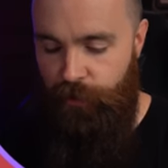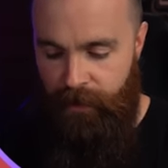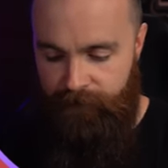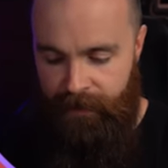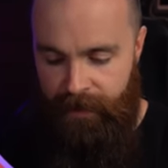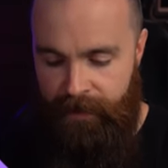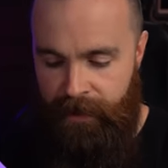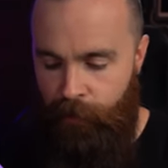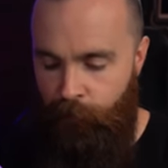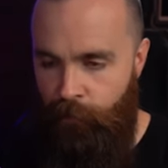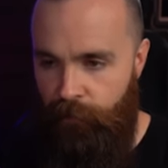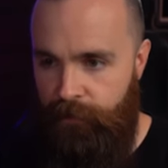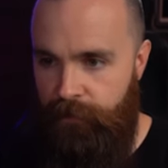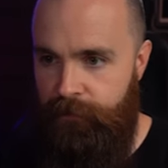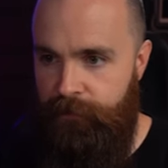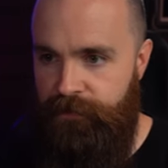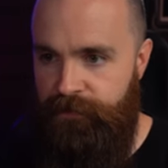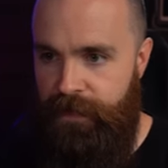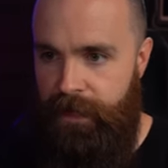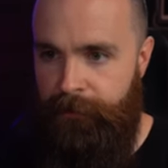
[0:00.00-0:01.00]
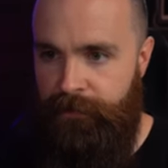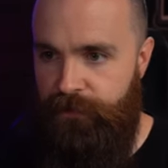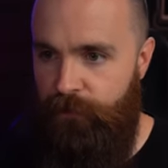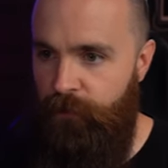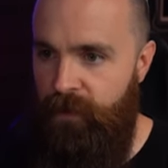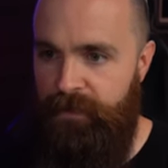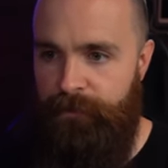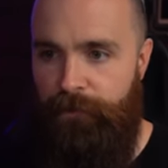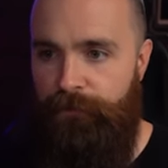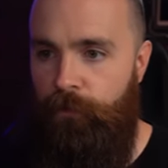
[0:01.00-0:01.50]
create that network, same
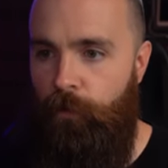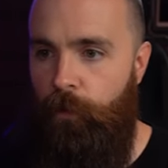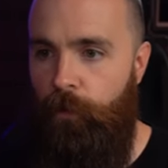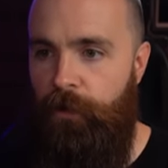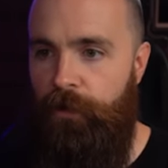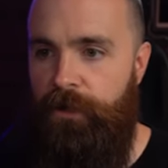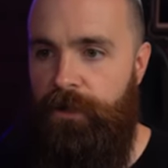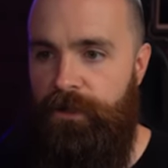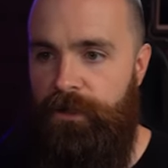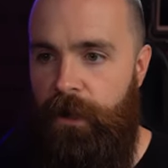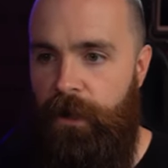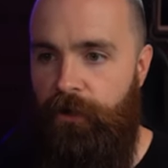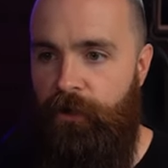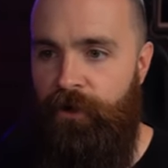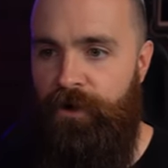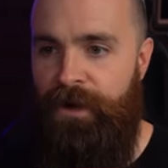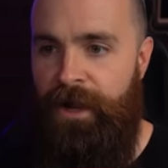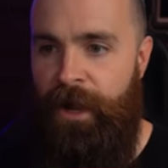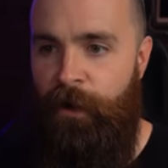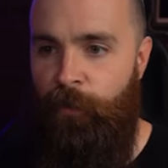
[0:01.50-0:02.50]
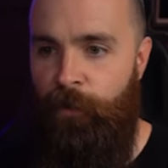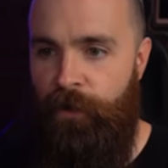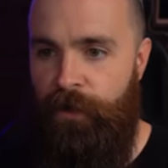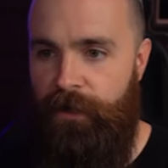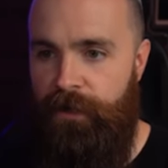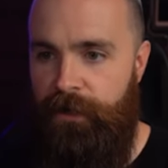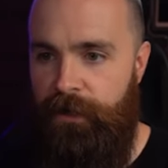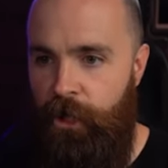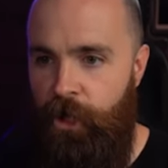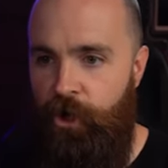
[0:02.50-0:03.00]
story as before, Docker
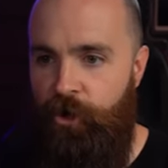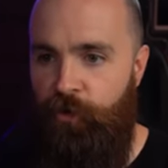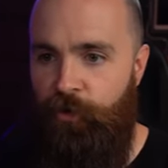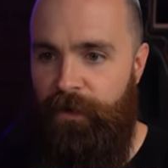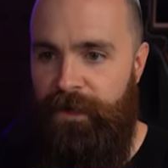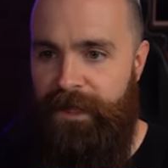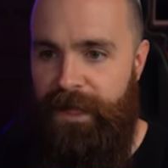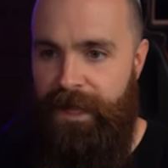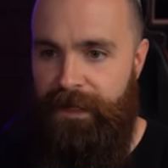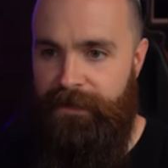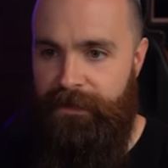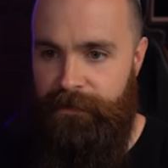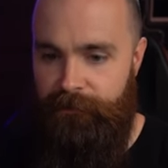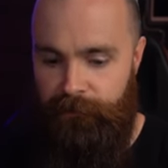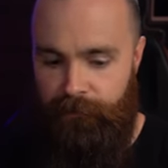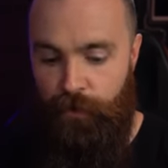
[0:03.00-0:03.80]
network create.